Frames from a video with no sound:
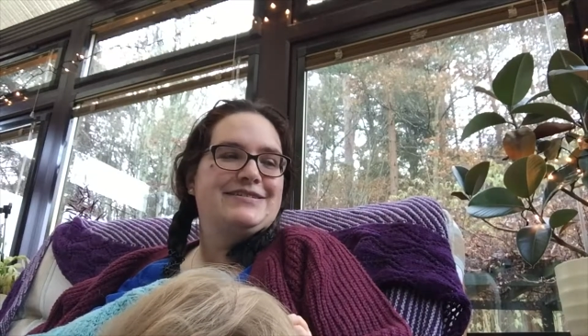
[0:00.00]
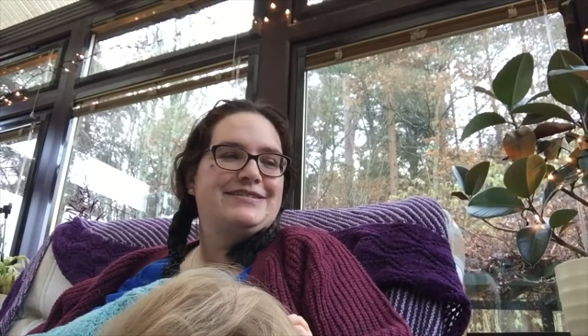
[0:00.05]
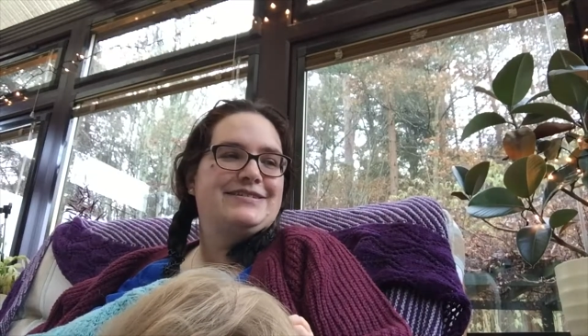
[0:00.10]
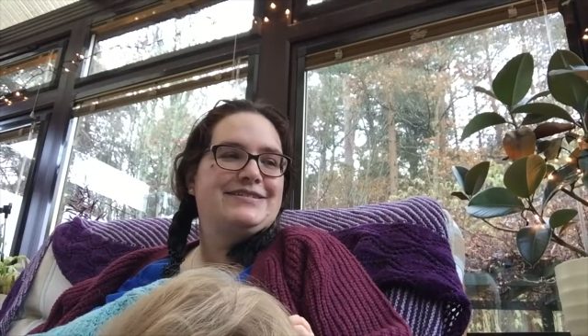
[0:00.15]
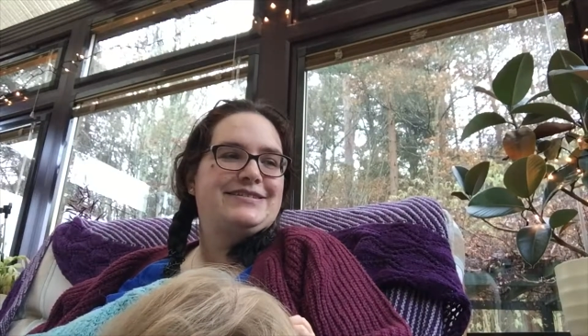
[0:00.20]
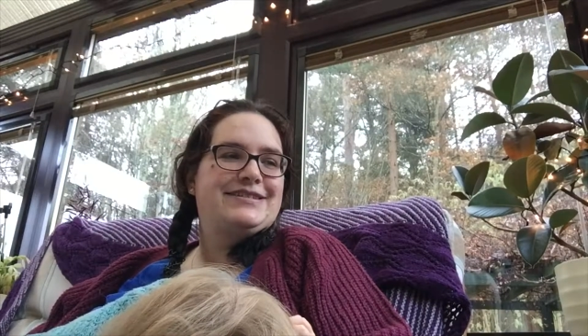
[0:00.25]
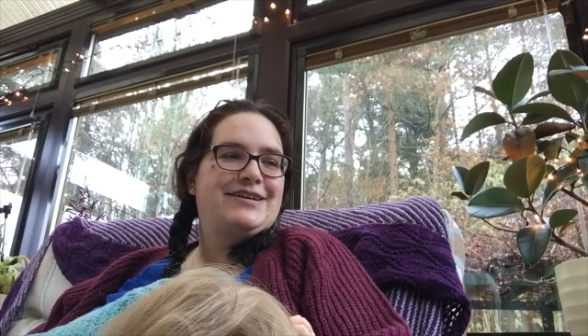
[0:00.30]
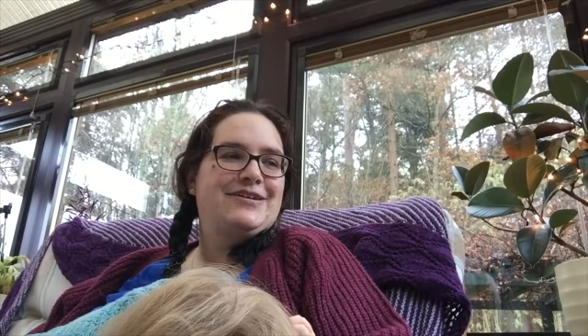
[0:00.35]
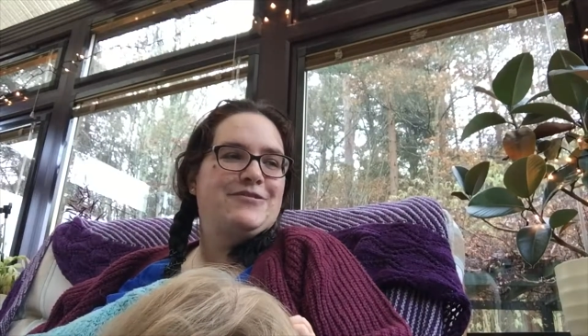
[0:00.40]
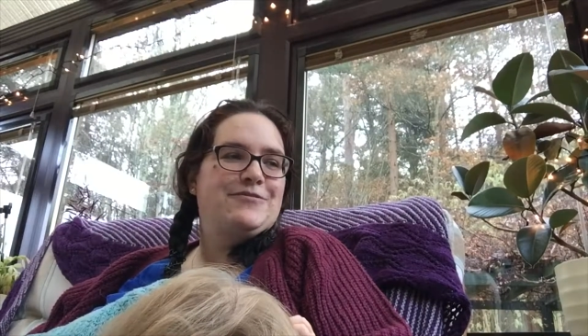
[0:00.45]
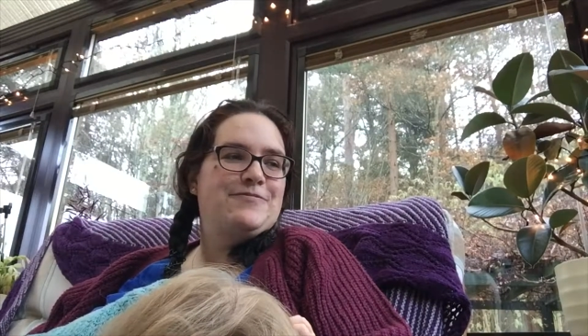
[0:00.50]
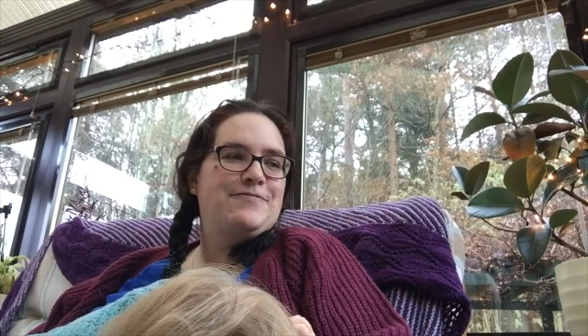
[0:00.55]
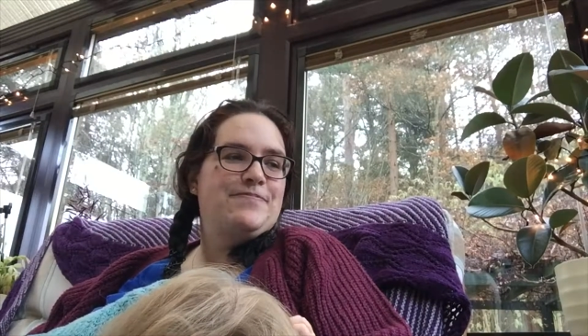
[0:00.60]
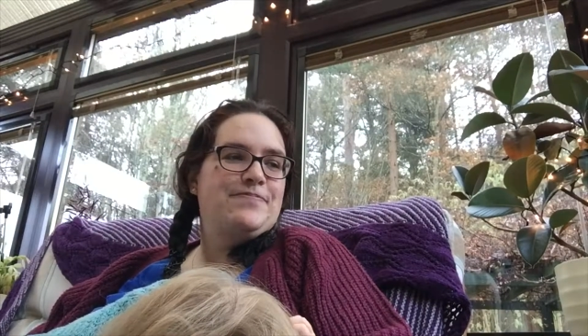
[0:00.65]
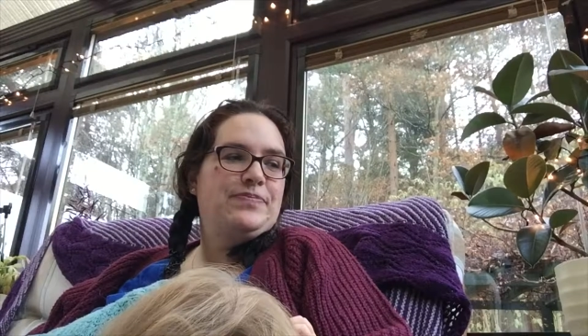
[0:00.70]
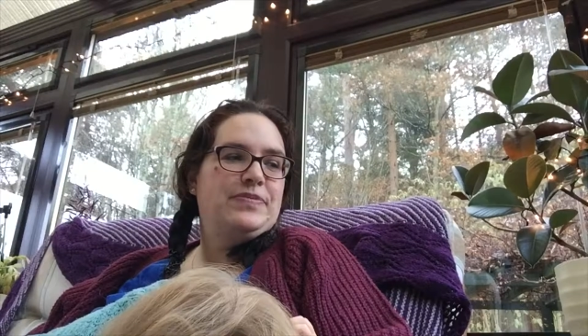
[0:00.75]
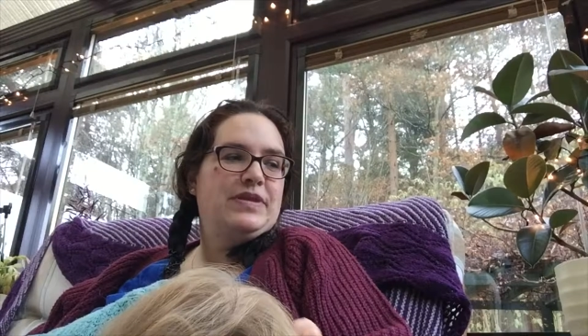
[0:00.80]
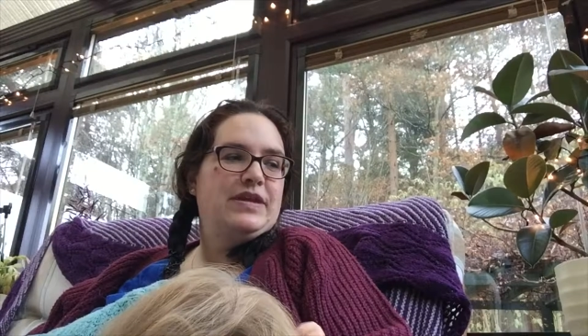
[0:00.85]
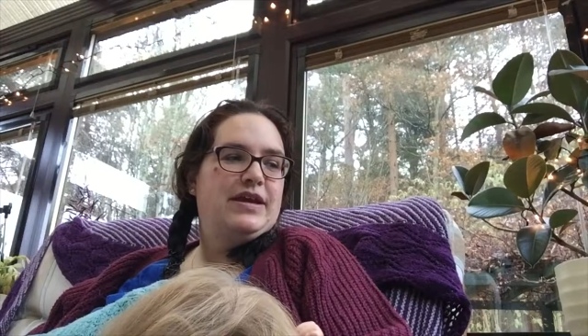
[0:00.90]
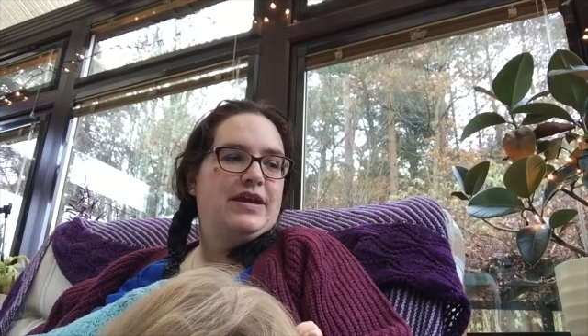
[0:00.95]
So
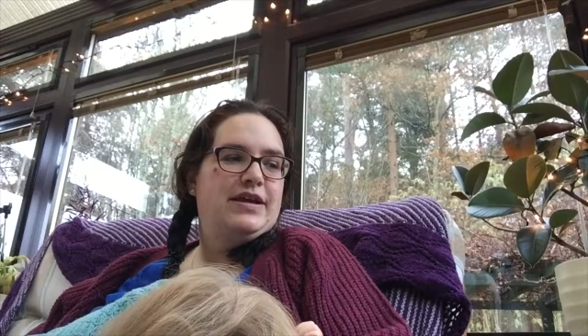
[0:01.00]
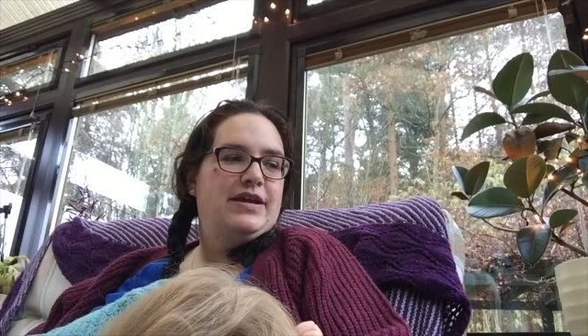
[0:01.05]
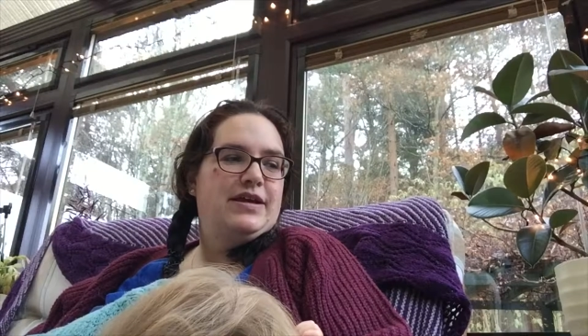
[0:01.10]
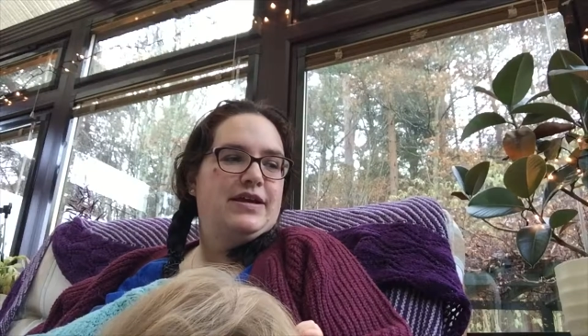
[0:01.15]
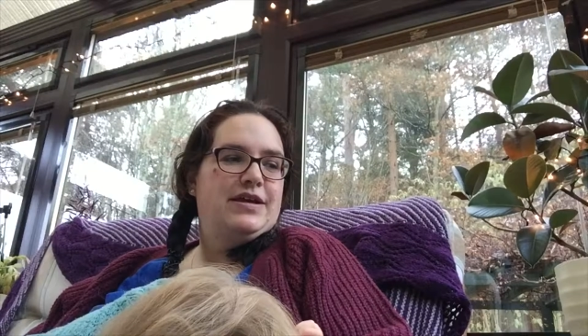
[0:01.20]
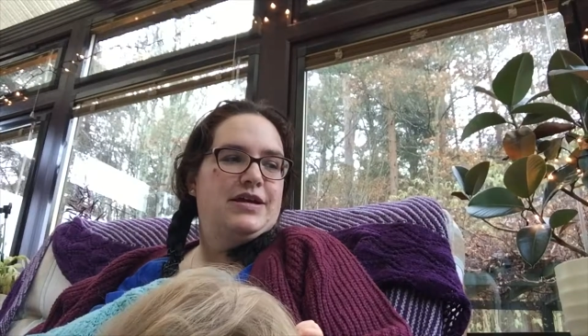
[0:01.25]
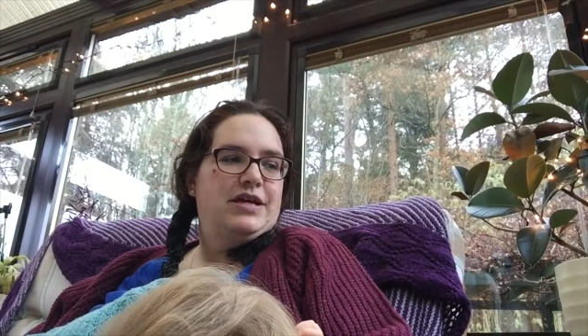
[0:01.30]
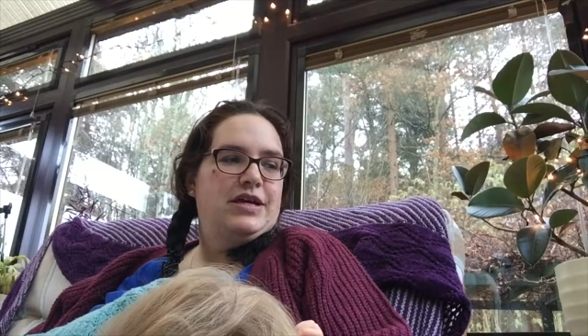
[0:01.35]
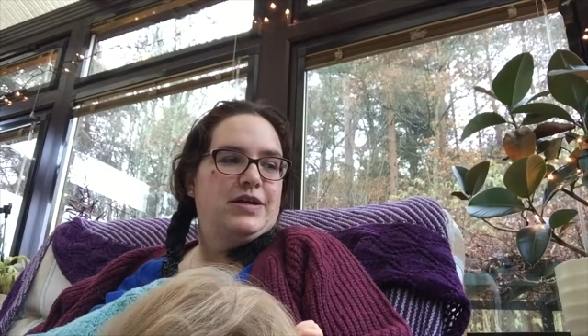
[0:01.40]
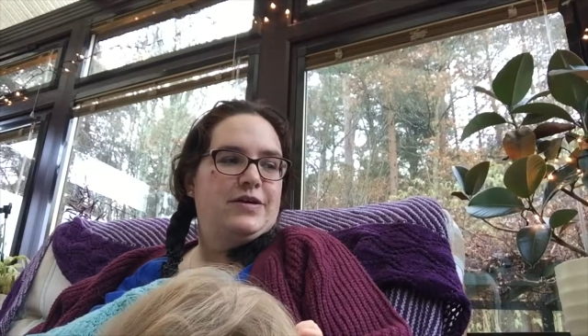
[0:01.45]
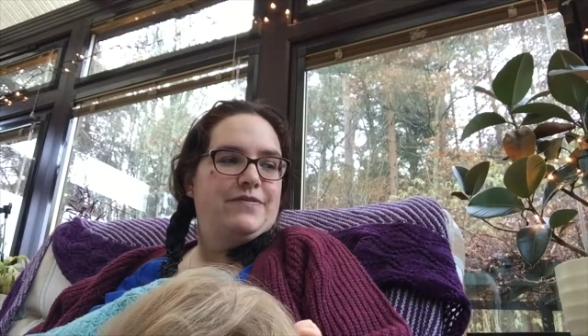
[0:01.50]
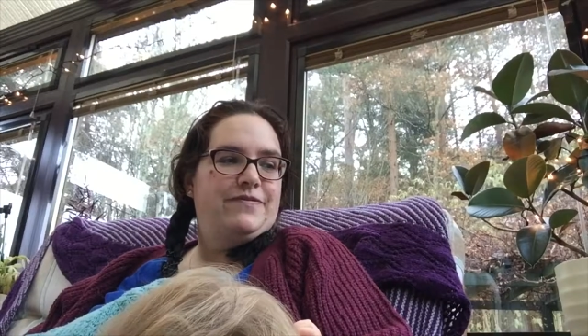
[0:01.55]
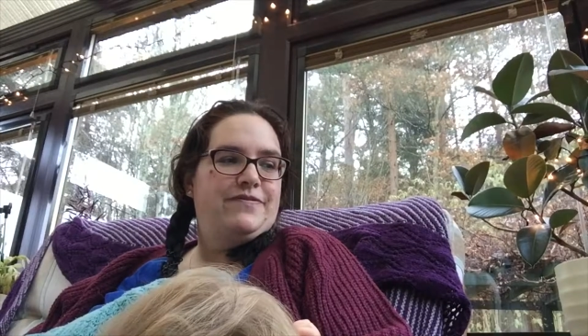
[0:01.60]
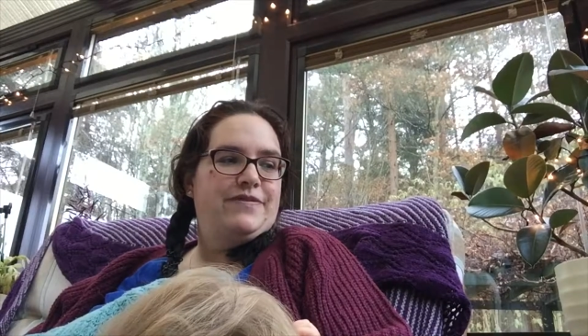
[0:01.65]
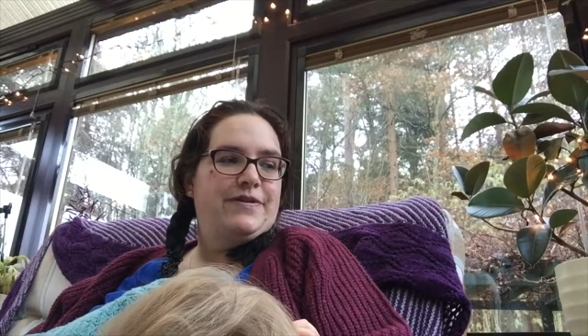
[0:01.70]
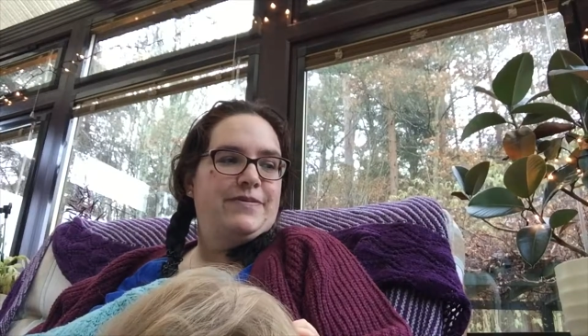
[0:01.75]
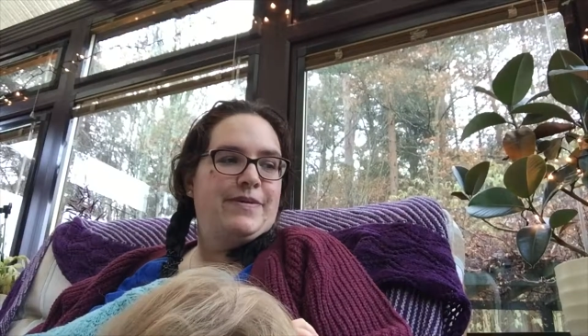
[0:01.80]
hopefully